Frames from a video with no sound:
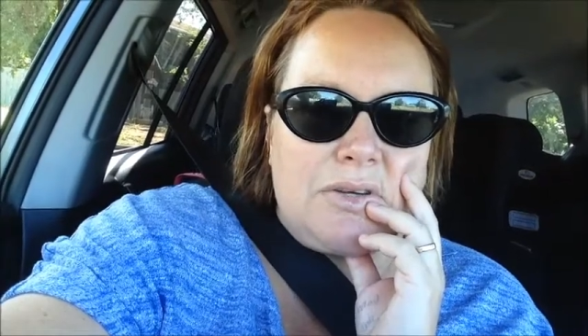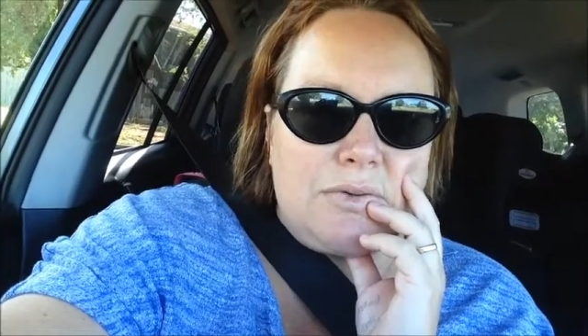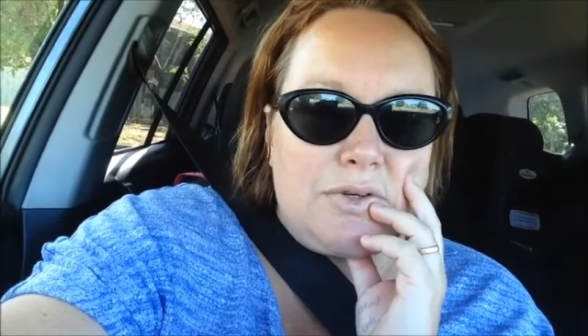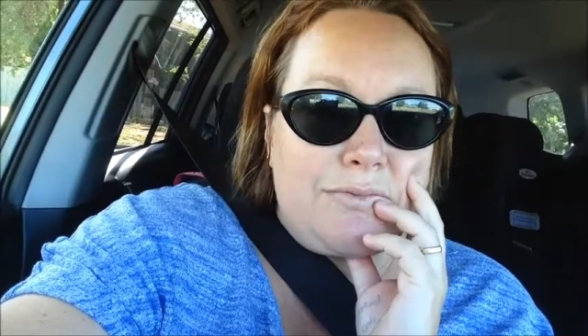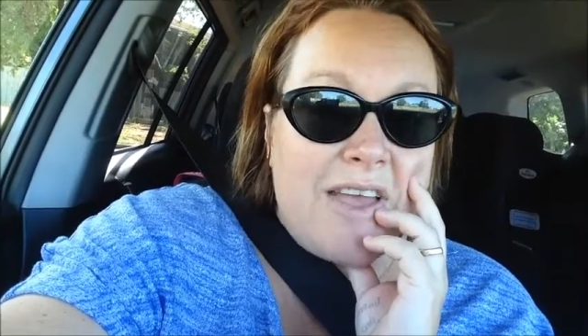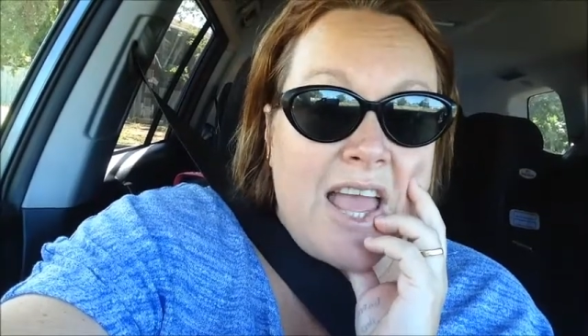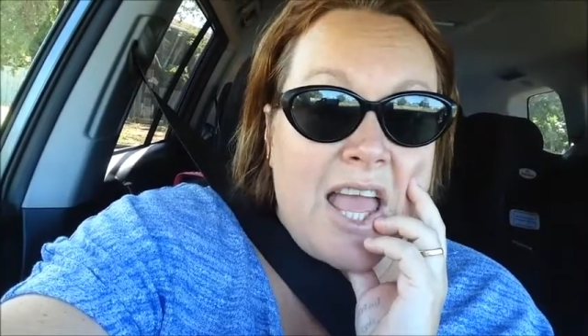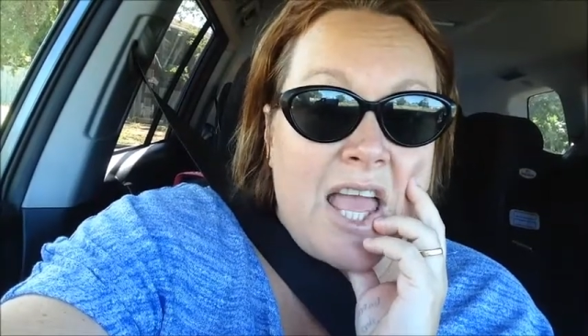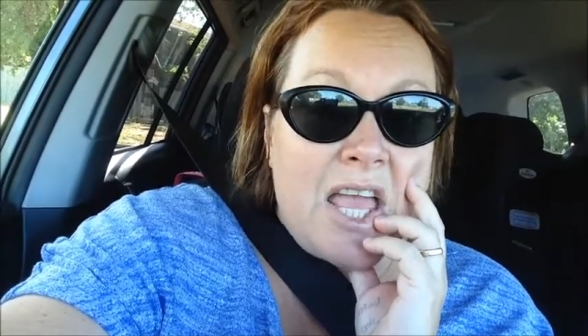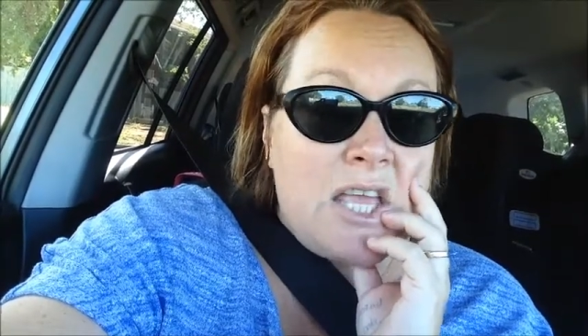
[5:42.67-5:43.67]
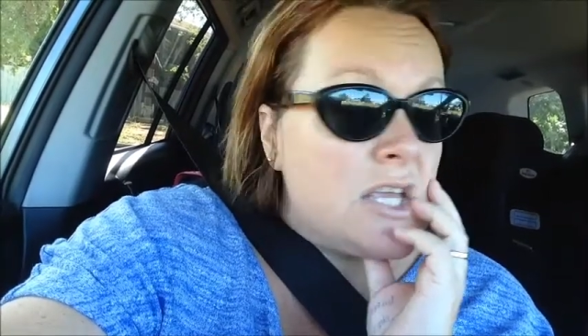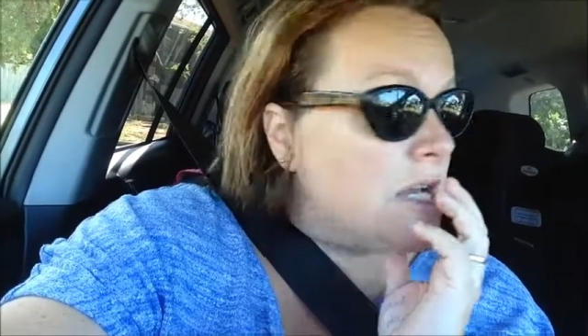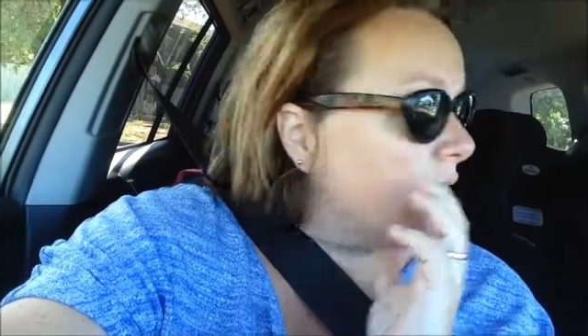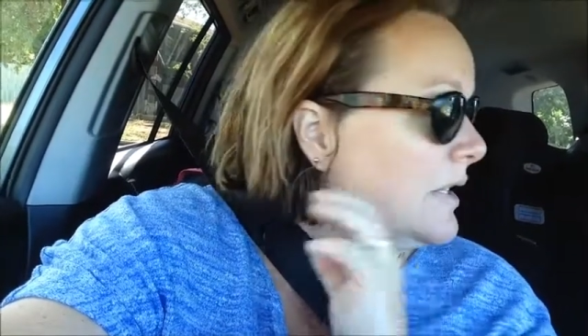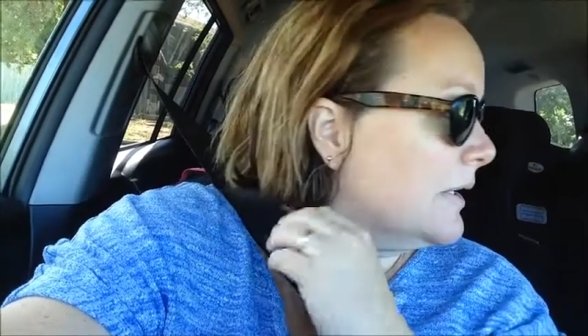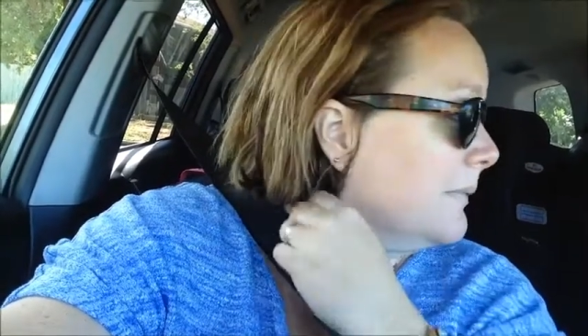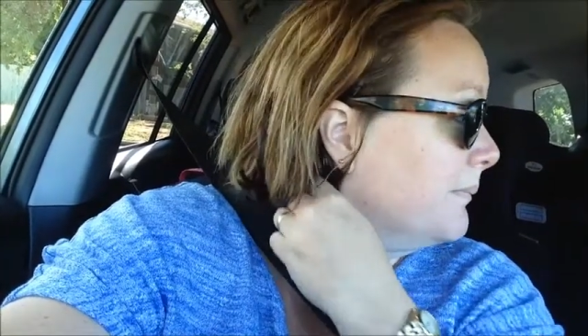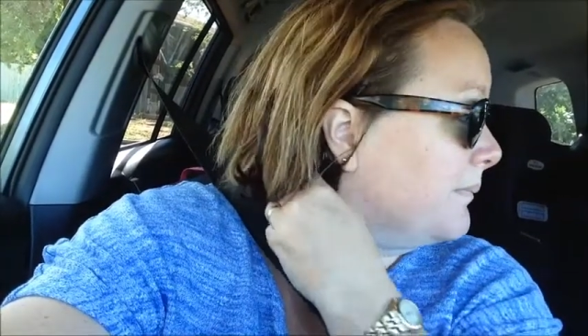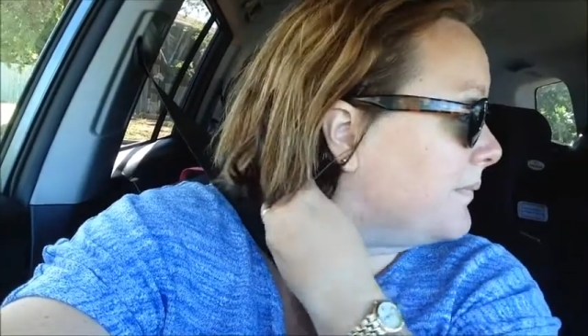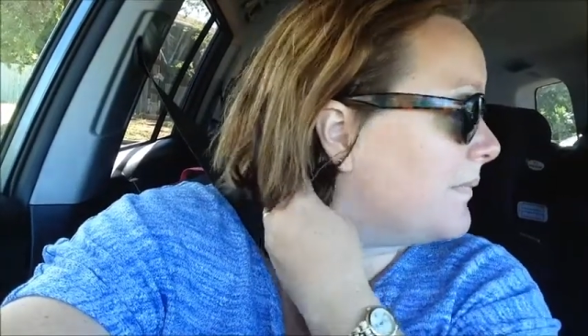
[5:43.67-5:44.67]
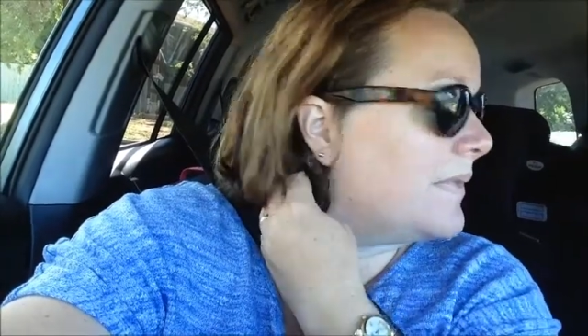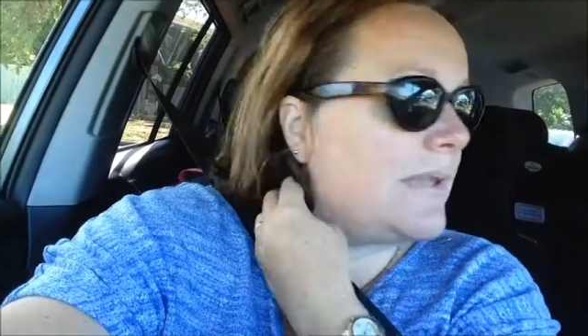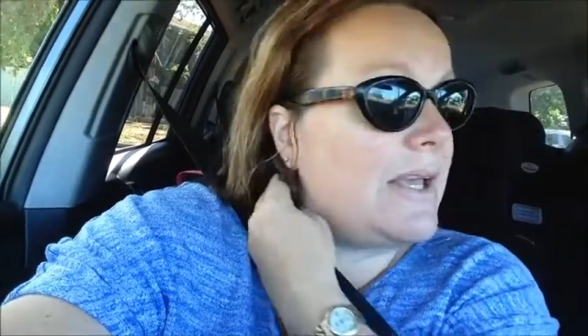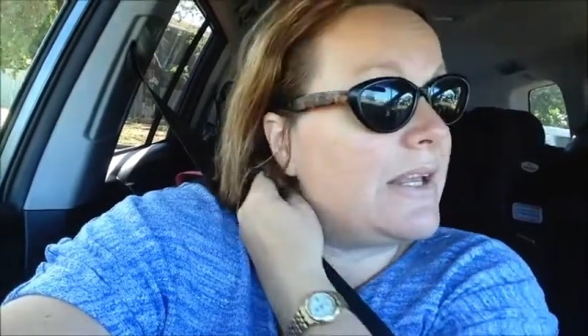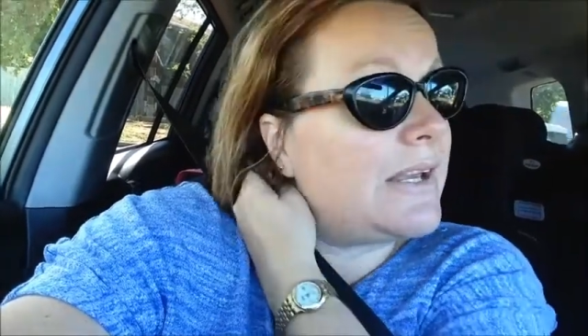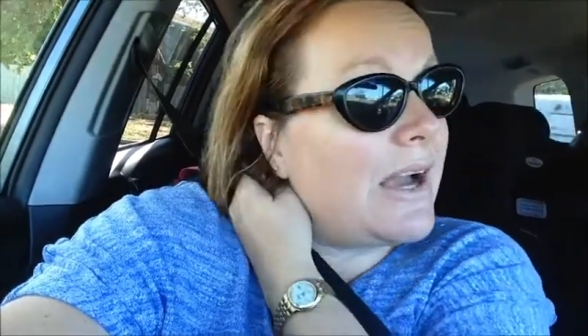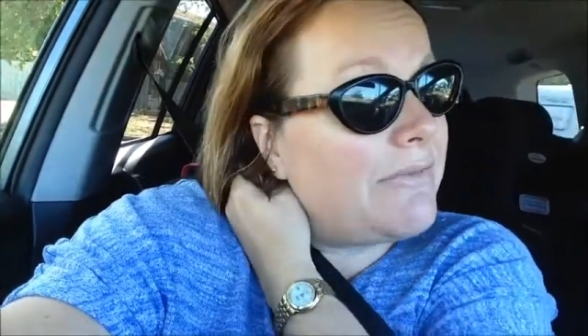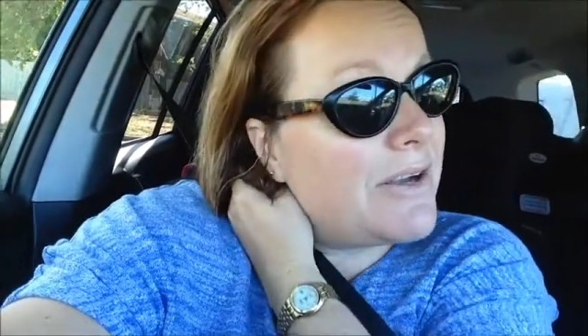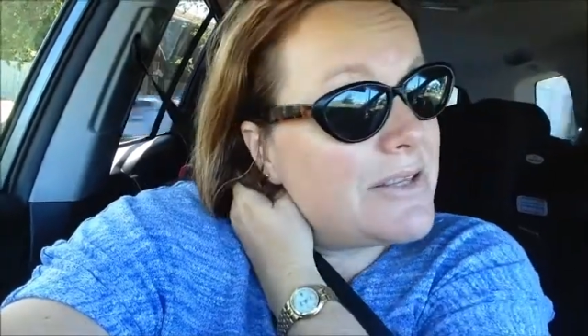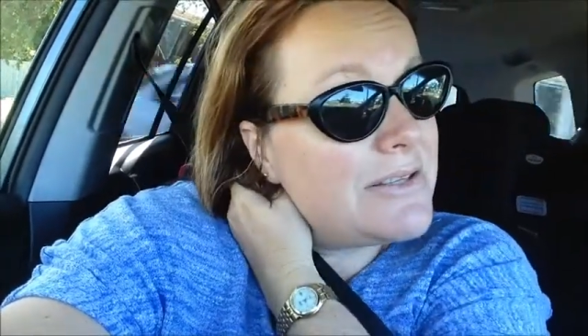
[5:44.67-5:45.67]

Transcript: or duvet um, and a cover.